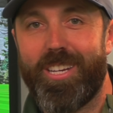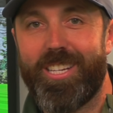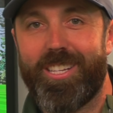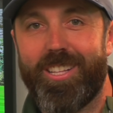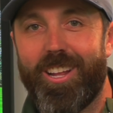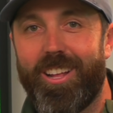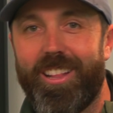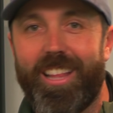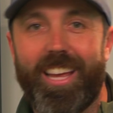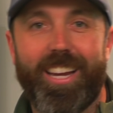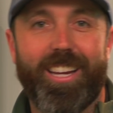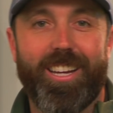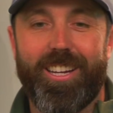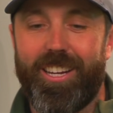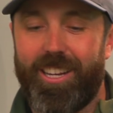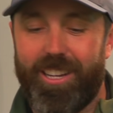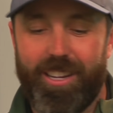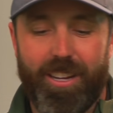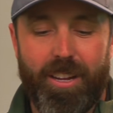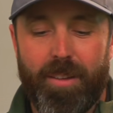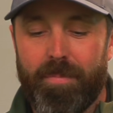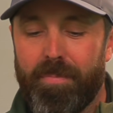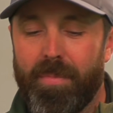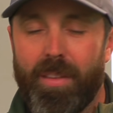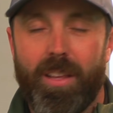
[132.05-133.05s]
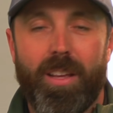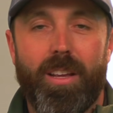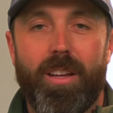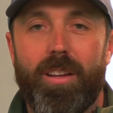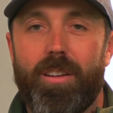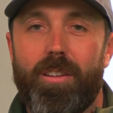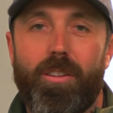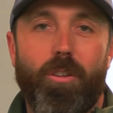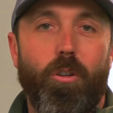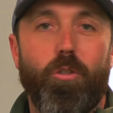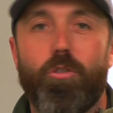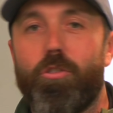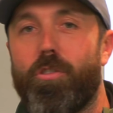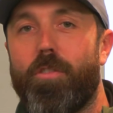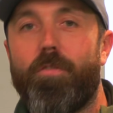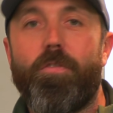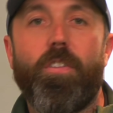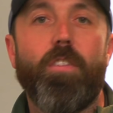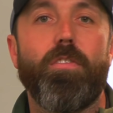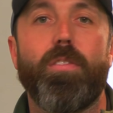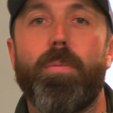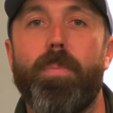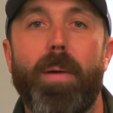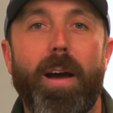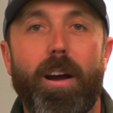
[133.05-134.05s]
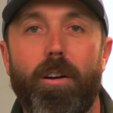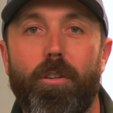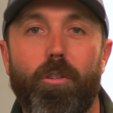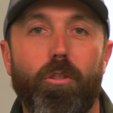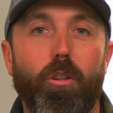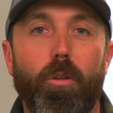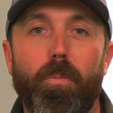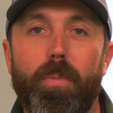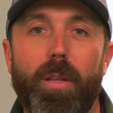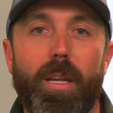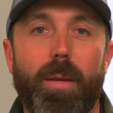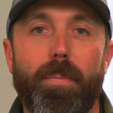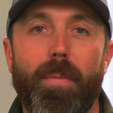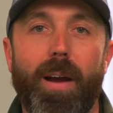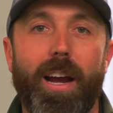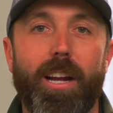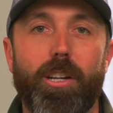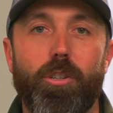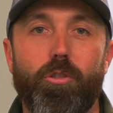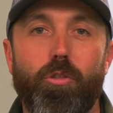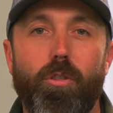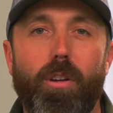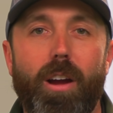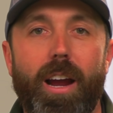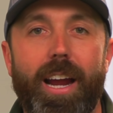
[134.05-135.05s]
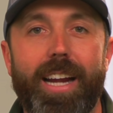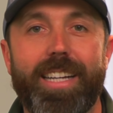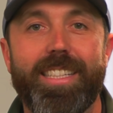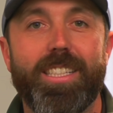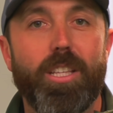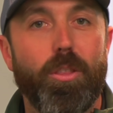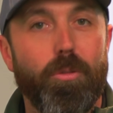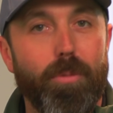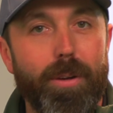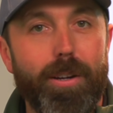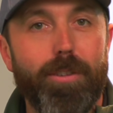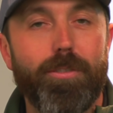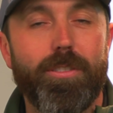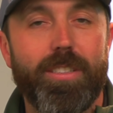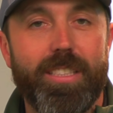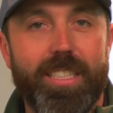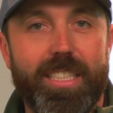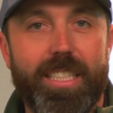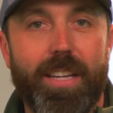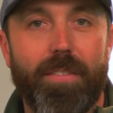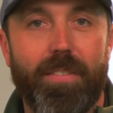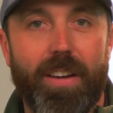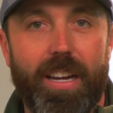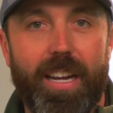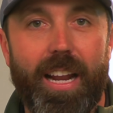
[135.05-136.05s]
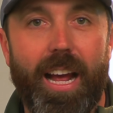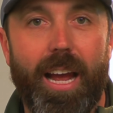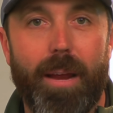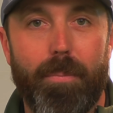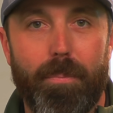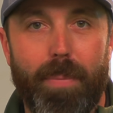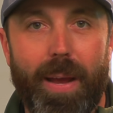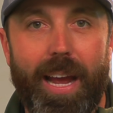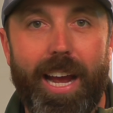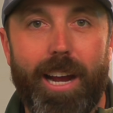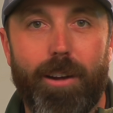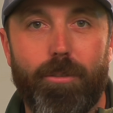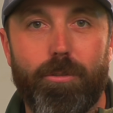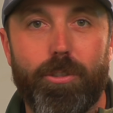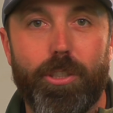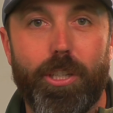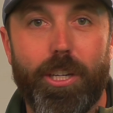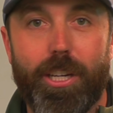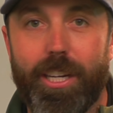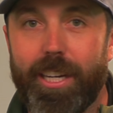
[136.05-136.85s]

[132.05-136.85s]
It's not like a £150 club that you might try. It's £379.